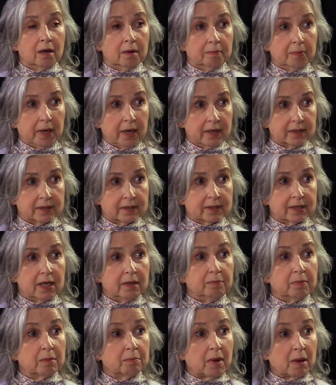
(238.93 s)
pets,
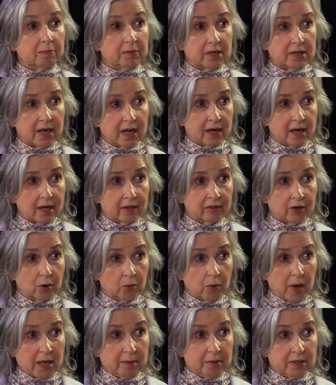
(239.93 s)
keep them up to on their
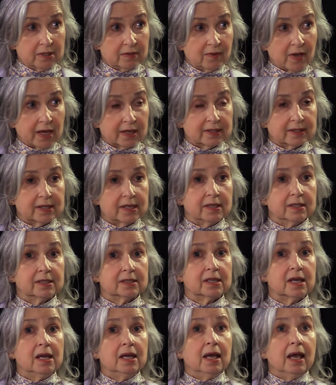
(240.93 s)
rabies vaccines,